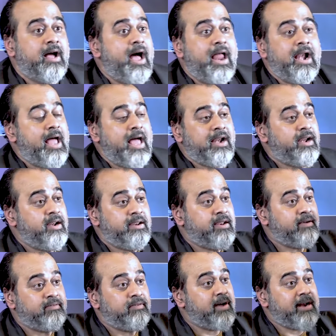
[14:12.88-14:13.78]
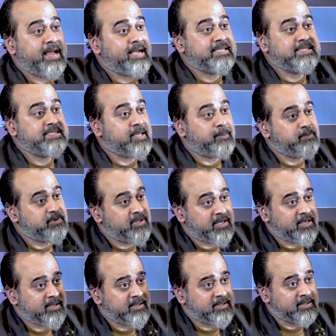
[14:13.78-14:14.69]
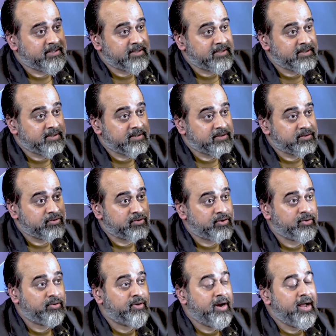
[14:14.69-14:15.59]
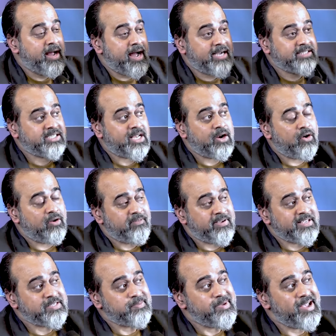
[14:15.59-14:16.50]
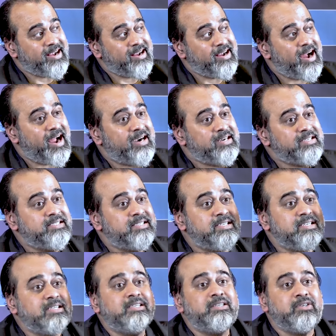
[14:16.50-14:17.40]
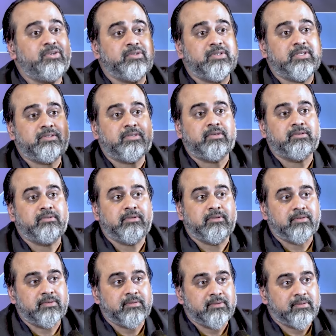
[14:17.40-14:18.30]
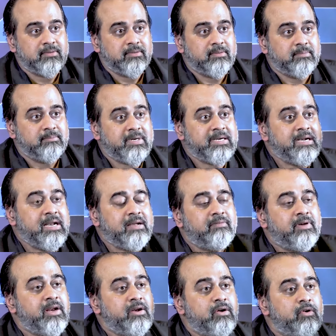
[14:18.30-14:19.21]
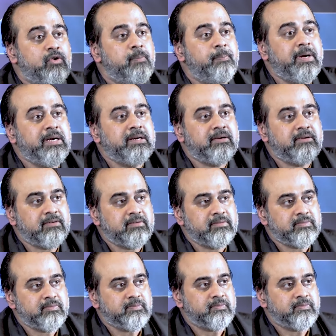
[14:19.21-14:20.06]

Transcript: I'll never accept the throne. I shall always be a guardian to the throne, but never an occupant.